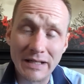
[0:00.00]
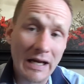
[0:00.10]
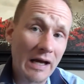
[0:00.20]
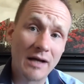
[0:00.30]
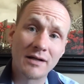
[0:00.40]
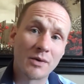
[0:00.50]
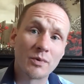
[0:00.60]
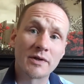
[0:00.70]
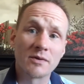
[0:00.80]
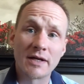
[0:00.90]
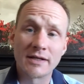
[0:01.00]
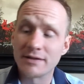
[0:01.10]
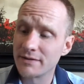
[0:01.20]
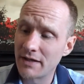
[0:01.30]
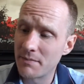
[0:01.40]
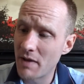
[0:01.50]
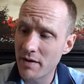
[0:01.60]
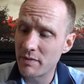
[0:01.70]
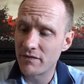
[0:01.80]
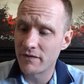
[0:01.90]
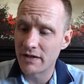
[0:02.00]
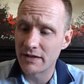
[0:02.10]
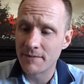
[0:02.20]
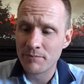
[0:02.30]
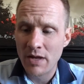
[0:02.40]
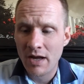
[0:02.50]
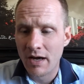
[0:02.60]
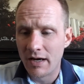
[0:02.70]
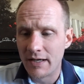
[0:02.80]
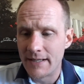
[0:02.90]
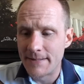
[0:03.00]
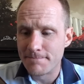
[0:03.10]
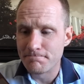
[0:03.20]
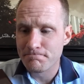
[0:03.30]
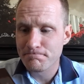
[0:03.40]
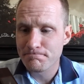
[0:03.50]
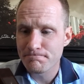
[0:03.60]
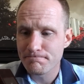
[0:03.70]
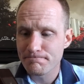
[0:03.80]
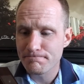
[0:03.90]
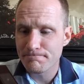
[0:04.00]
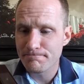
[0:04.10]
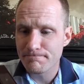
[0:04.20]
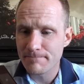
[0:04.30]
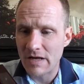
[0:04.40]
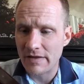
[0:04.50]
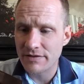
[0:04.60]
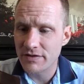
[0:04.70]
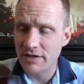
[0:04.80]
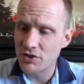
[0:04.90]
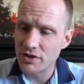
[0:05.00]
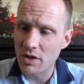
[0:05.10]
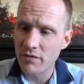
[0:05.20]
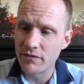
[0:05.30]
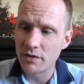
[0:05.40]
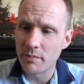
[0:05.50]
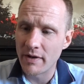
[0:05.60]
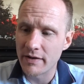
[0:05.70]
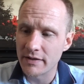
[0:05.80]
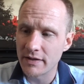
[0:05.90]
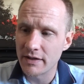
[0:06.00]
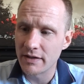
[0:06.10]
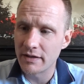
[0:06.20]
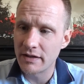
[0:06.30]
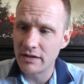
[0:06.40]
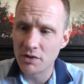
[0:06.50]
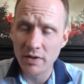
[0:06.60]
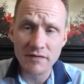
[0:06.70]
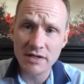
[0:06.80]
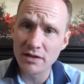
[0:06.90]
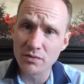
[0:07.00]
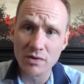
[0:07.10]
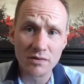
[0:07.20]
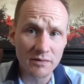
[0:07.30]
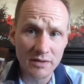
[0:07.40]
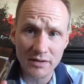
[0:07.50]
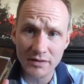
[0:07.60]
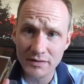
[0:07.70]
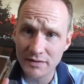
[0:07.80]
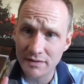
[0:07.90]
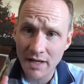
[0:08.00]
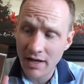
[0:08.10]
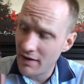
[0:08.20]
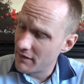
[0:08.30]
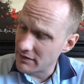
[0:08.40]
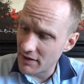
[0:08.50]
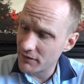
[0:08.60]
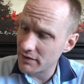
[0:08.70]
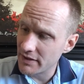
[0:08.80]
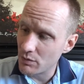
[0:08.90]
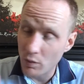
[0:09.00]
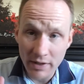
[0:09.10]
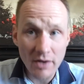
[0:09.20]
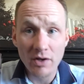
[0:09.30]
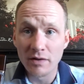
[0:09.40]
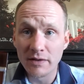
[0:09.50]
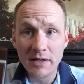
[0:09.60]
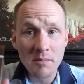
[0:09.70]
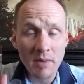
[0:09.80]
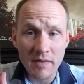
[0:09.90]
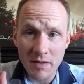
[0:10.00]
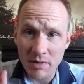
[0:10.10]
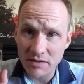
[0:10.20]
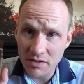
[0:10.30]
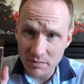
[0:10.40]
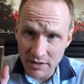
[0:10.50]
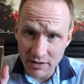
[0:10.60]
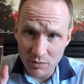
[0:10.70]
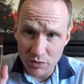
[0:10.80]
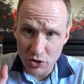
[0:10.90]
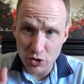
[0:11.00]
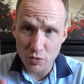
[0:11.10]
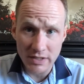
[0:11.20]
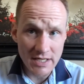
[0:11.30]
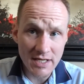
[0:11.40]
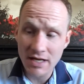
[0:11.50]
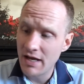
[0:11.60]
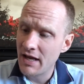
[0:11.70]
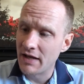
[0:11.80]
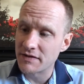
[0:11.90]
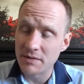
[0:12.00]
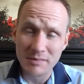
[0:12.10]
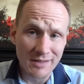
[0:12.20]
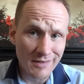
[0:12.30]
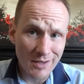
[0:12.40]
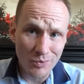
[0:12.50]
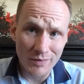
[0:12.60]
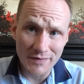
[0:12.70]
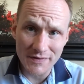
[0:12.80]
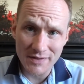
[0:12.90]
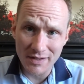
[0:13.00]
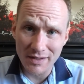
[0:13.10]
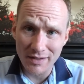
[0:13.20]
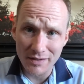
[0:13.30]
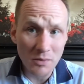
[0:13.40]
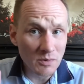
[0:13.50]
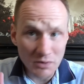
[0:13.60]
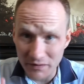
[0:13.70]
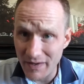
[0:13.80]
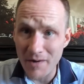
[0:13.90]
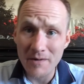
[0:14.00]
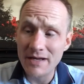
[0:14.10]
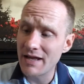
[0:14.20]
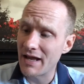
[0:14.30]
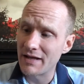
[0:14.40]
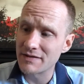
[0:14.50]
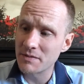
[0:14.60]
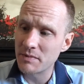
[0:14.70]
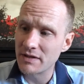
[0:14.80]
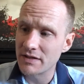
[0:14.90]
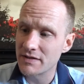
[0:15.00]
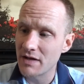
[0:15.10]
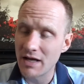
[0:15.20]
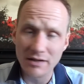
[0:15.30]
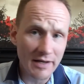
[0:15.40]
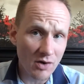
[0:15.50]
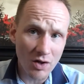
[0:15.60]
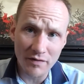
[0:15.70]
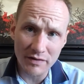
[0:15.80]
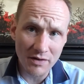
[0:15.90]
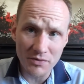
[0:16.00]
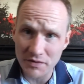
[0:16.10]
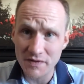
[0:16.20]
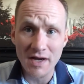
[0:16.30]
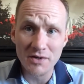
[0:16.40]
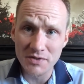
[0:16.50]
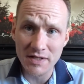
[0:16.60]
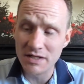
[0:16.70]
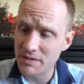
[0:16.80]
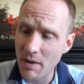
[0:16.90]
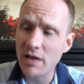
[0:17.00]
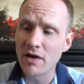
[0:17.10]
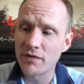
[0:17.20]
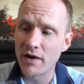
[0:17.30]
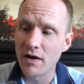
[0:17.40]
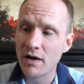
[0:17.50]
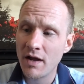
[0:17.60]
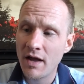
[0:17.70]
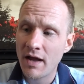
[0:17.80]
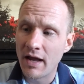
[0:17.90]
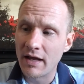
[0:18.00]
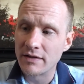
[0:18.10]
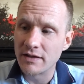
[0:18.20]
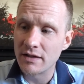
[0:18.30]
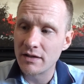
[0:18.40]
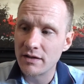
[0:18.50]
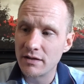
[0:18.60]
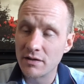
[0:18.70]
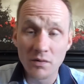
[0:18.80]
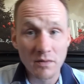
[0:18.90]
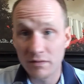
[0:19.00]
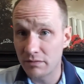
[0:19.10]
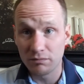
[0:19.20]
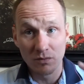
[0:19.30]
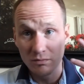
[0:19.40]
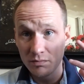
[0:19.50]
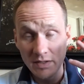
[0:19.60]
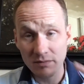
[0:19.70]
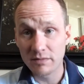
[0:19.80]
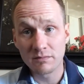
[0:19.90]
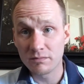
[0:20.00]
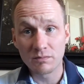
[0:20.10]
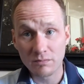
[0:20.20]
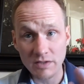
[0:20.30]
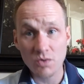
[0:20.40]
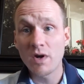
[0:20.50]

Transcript: I, I really don't like it. I'm not a big fan. Um, that's that's just how I feel about it. Uh, you know, Yves Saint Laurent they definitely went out on a limb and they made something that was unique and something that was, uh, you know, a little daring and something that's not like all of the other designers that you smell out there. And uh, you know, that that's